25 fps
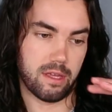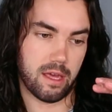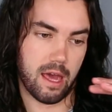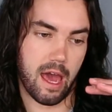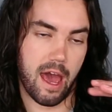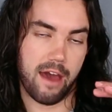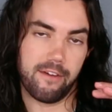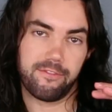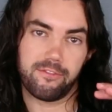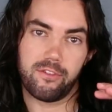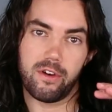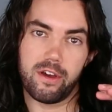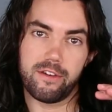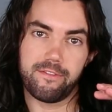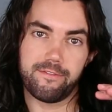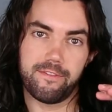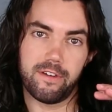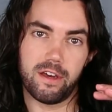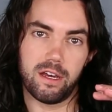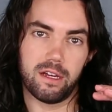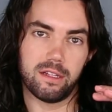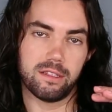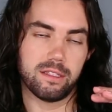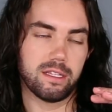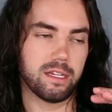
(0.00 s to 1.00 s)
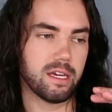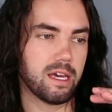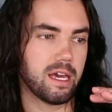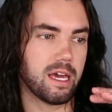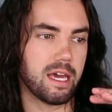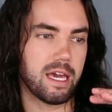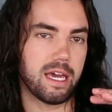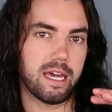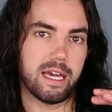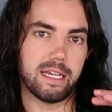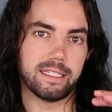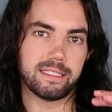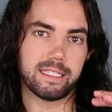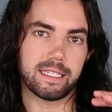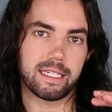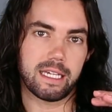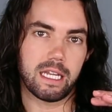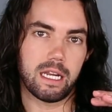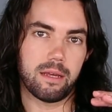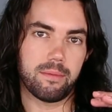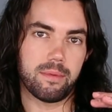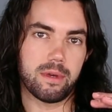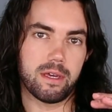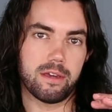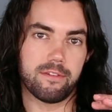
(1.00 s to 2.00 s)
halfway filled, is it
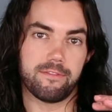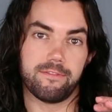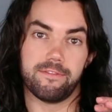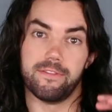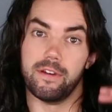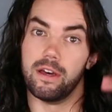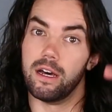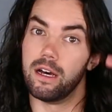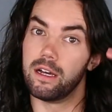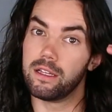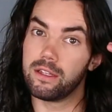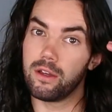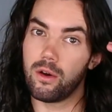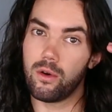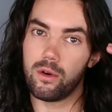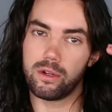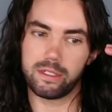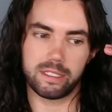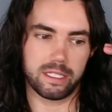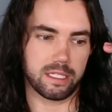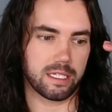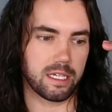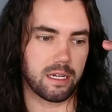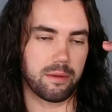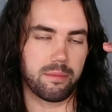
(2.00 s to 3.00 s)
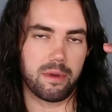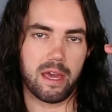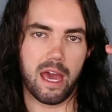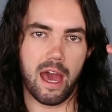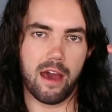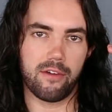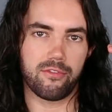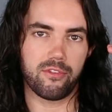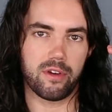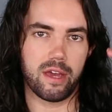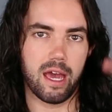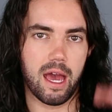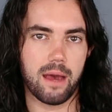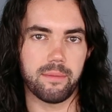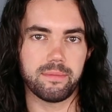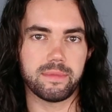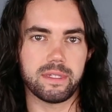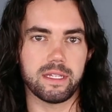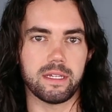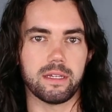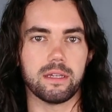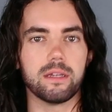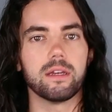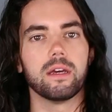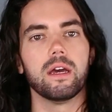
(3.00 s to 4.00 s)
gonna be filled or is it gonna be halfway
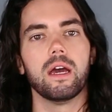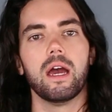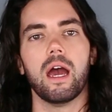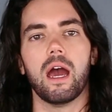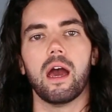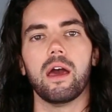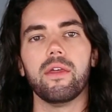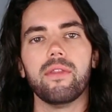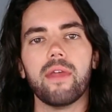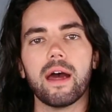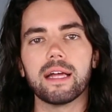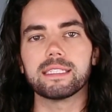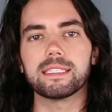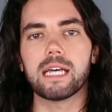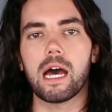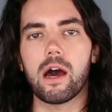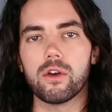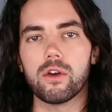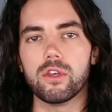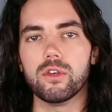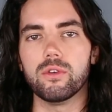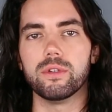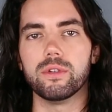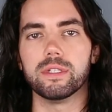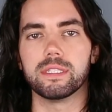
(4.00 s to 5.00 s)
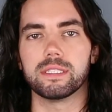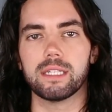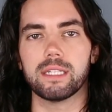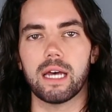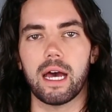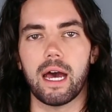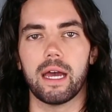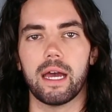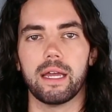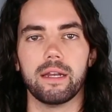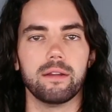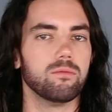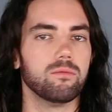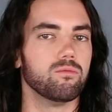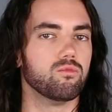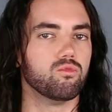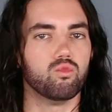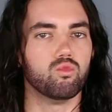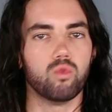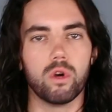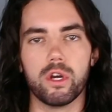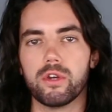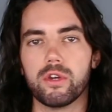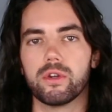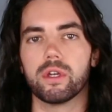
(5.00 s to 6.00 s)
empty? And that's how you decide.
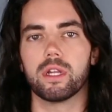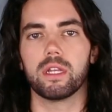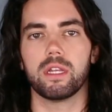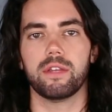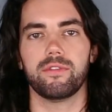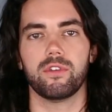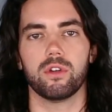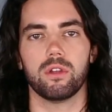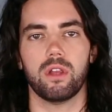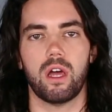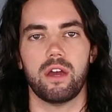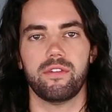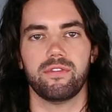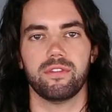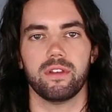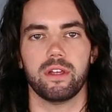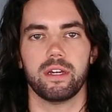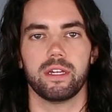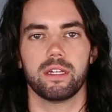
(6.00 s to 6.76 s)
What are you gonna live your life